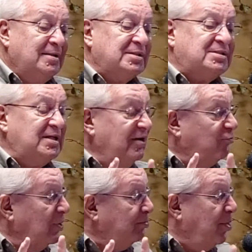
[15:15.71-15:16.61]
to see
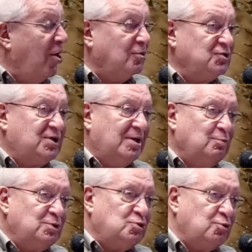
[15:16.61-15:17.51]
if what Paul said
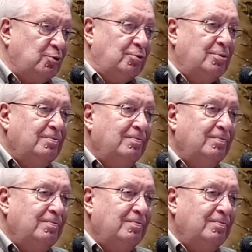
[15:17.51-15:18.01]
was true.